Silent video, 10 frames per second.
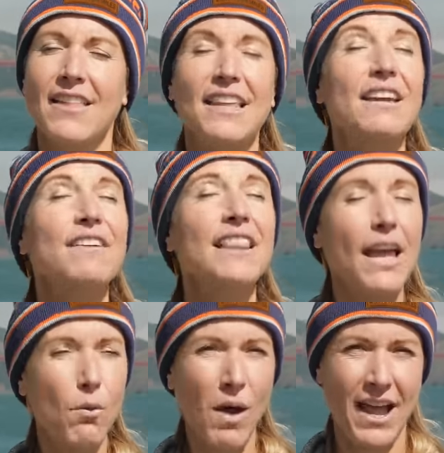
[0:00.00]
Think of it
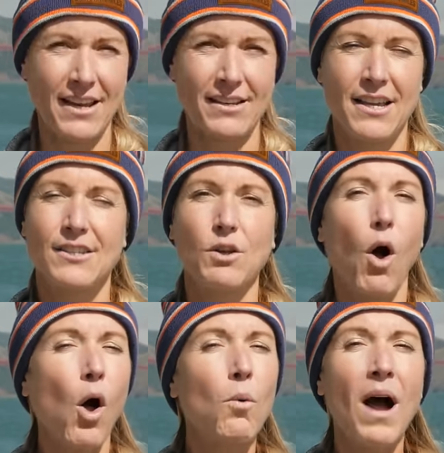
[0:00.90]
like wine. So
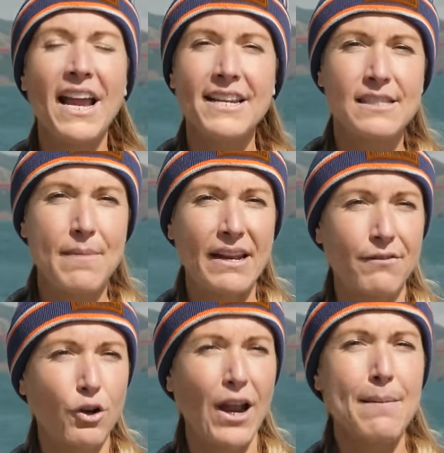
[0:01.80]
all wine is made
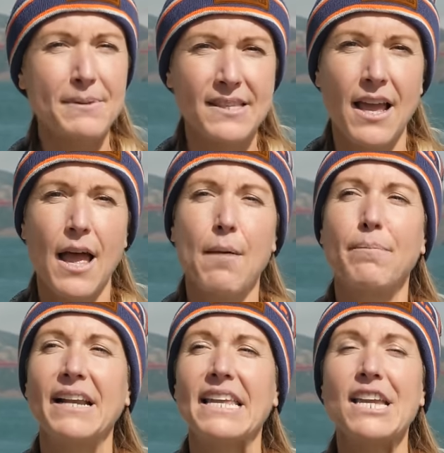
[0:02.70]
of grapes,
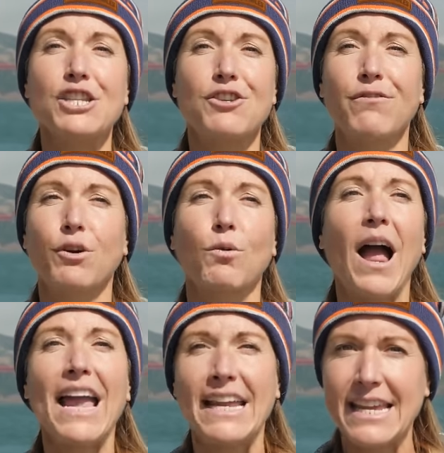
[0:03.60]
but each
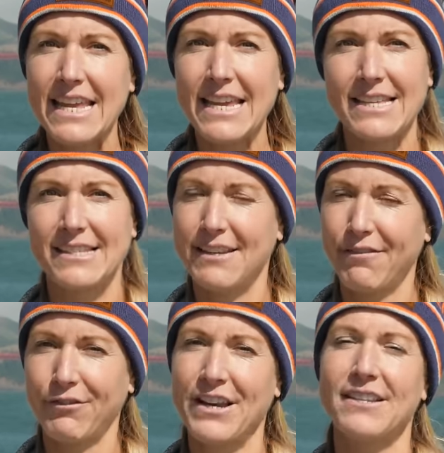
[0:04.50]
variety is
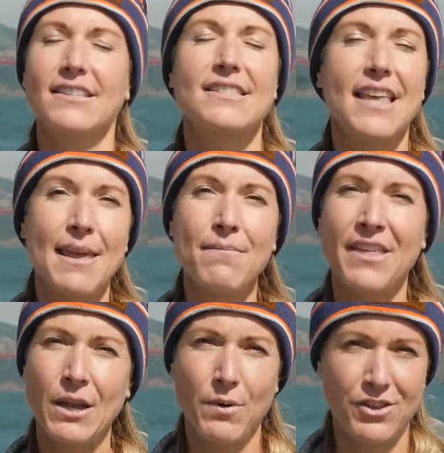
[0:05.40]
different. Same
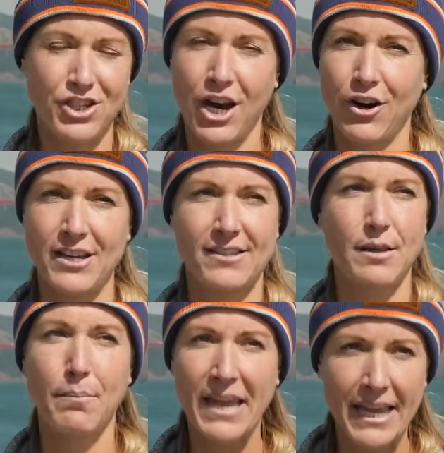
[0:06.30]
thing with cherries,
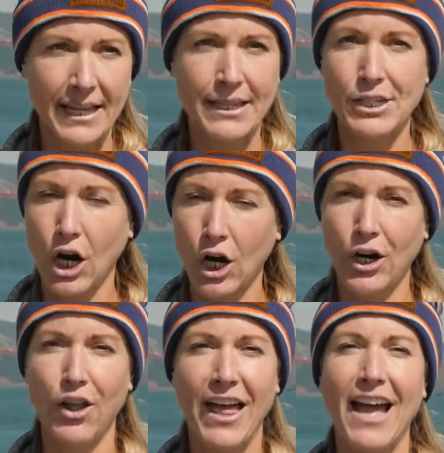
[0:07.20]
the Bing, the
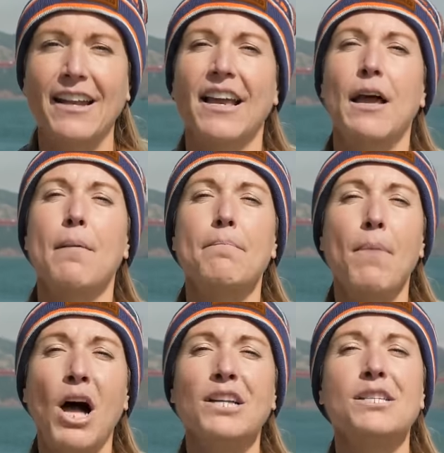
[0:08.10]
Tart, all that.
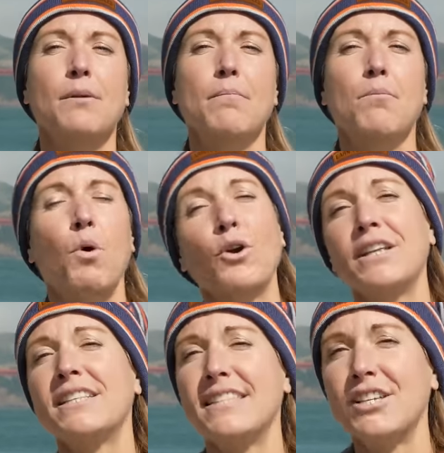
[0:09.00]

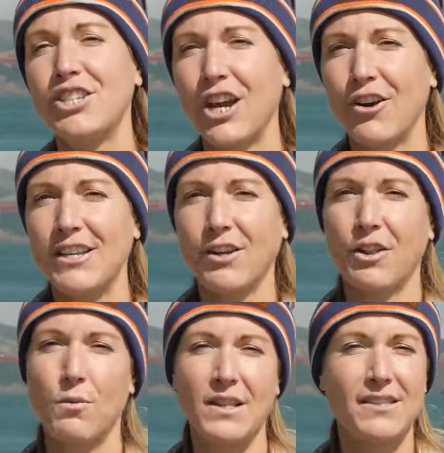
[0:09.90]
Montmorency cherries are
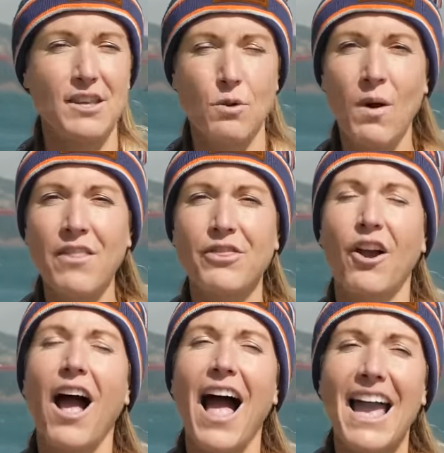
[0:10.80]
the ones that you want. They're
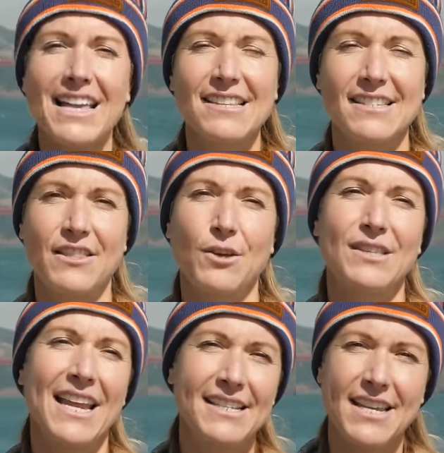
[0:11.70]
highest in those
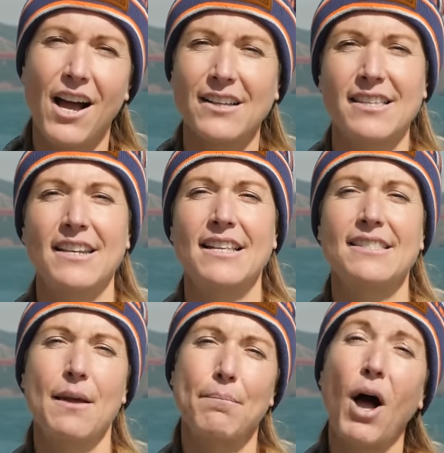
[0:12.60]

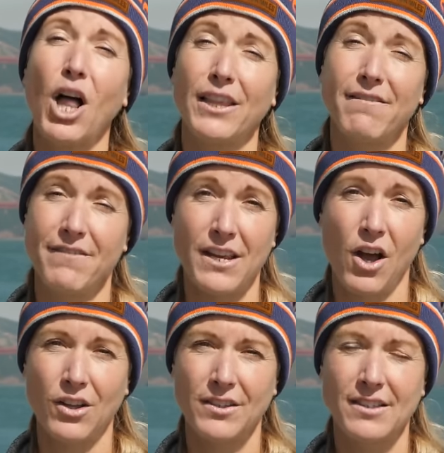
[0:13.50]
antioxidants and
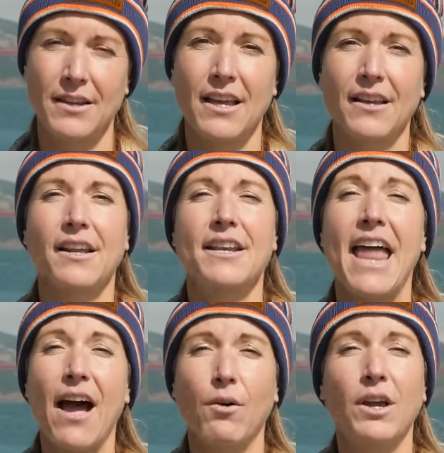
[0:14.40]
polyphenols.
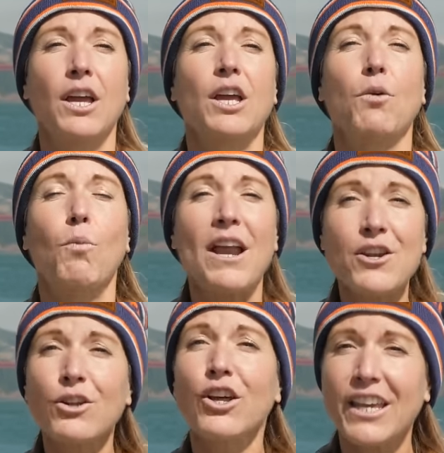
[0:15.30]
Now, when
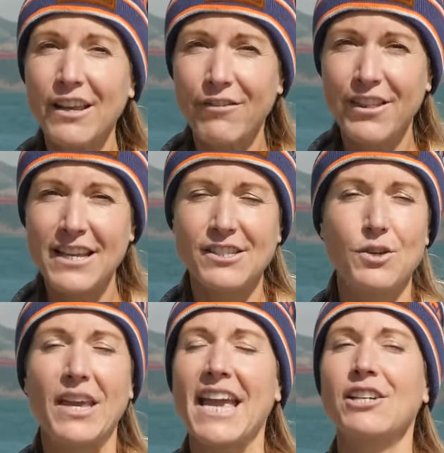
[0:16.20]
you're looking for this,
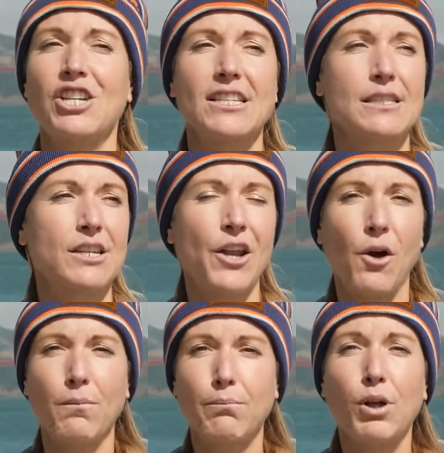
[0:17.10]
you can't just, you
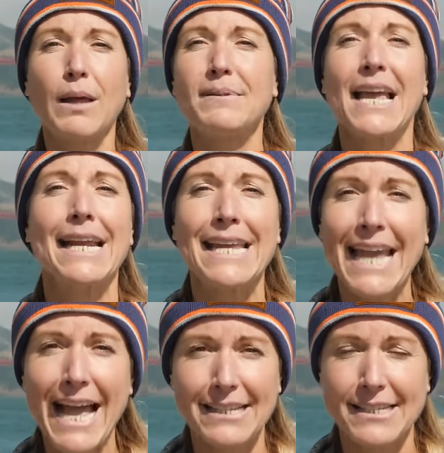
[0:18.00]
know, pull up to any
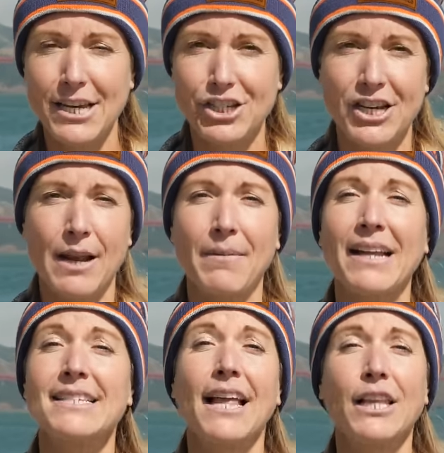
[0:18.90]
gas station. I'm
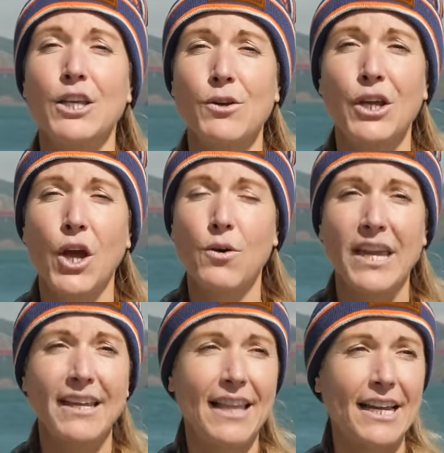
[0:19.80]
not telling you to go
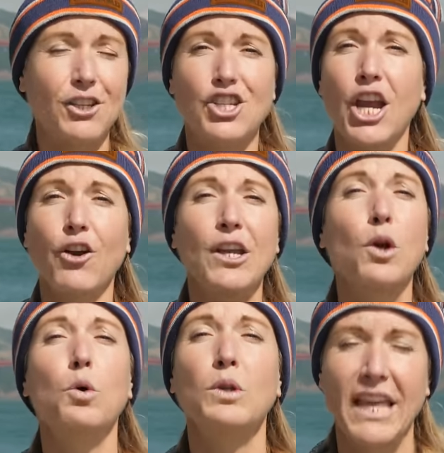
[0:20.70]
get like cherry
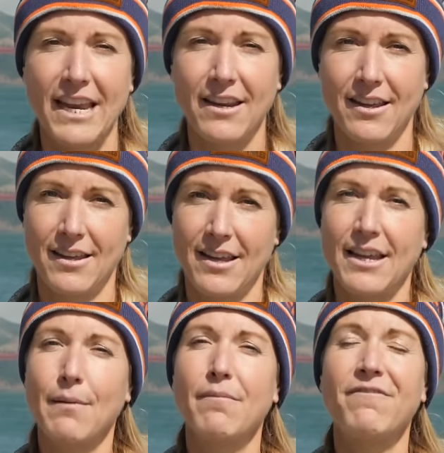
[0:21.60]
Kool-Aid.
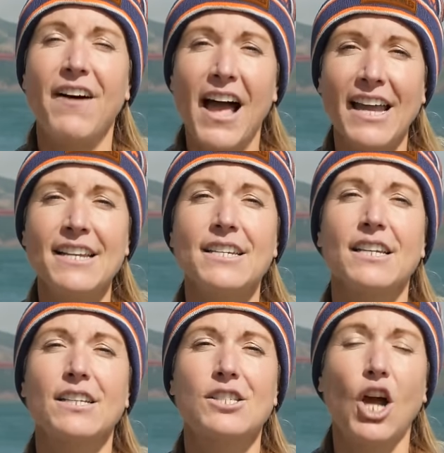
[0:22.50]
Find
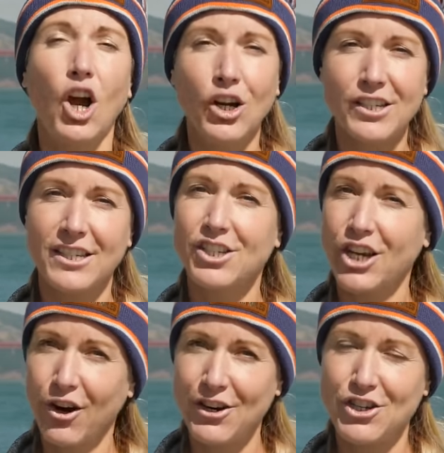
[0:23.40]
tart
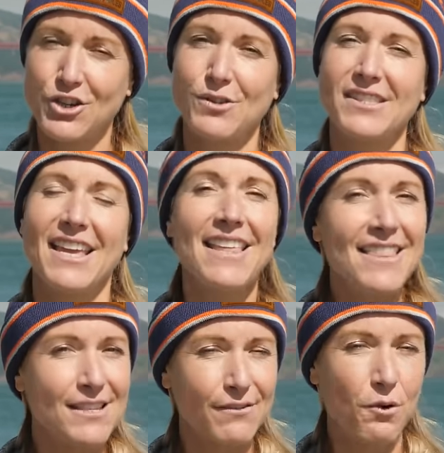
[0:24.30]
cherry juice in this